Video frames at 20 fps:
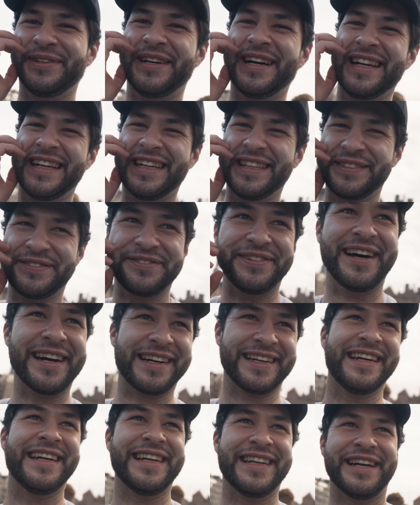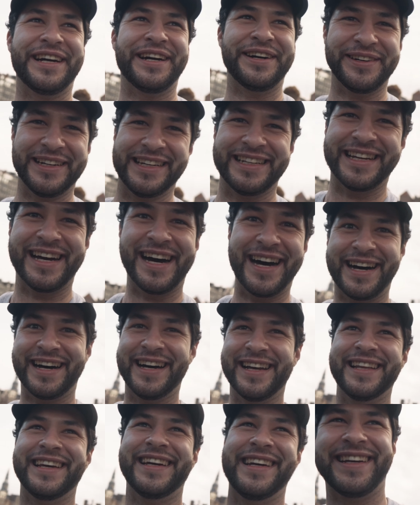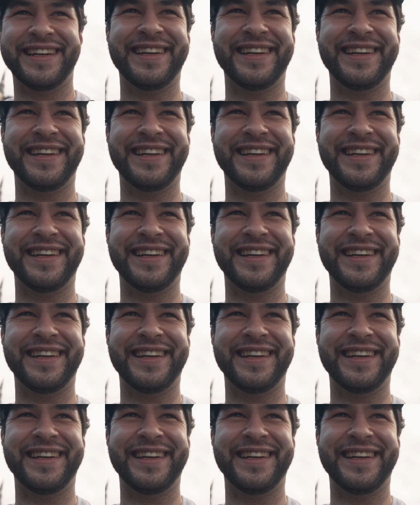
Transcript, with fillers: What is fucking going on?